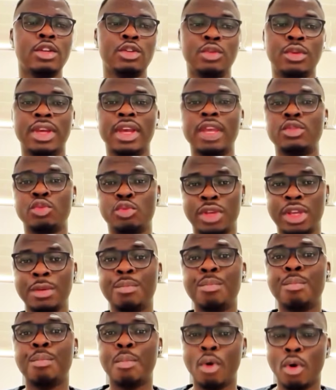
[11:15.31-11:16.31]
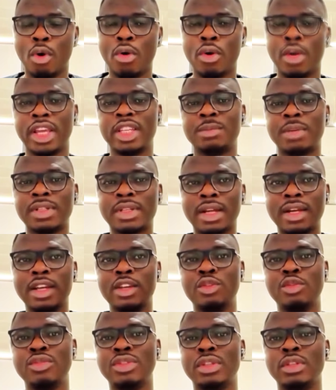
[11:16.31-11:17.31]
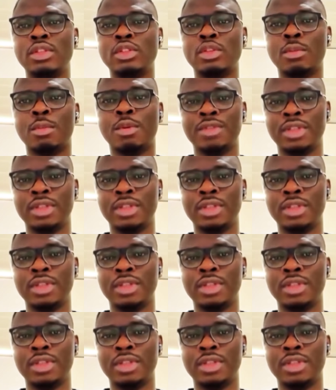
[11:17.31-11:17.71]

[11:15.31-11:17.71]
you get to keep more, especially using some